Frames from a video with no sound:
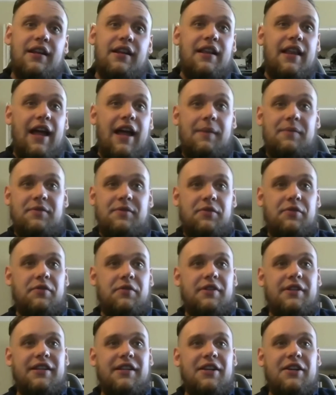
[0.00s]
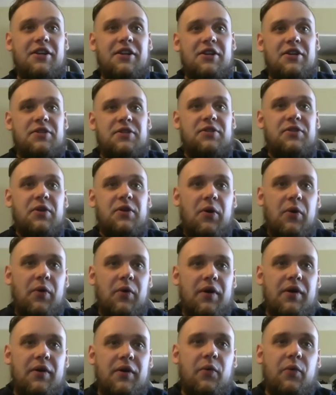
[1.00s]
Absolutely.
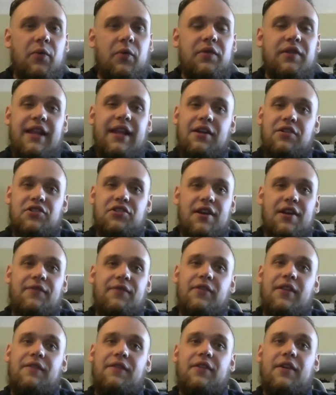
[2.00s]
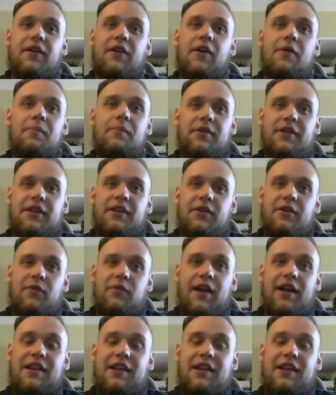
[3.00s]
So now Jeff left the company around